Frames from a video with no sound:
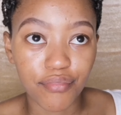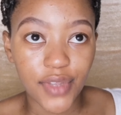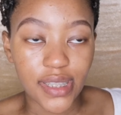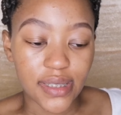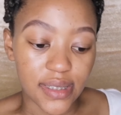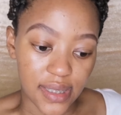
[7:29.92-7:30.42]

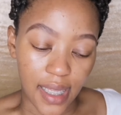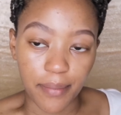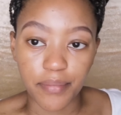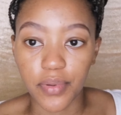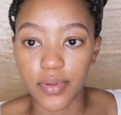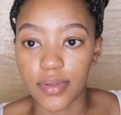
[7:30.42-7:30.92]

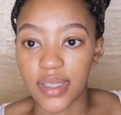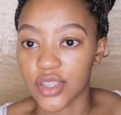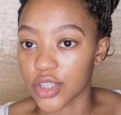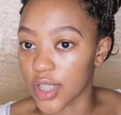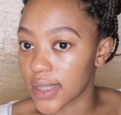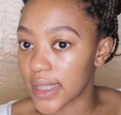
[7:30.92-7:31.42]
step. It's
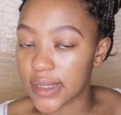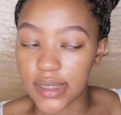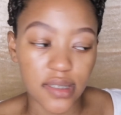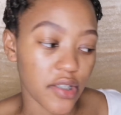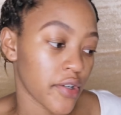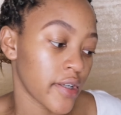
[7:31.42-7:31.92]
not
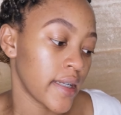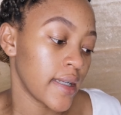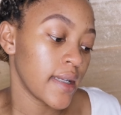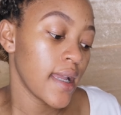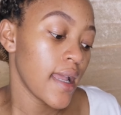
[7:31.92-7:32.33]
necessarily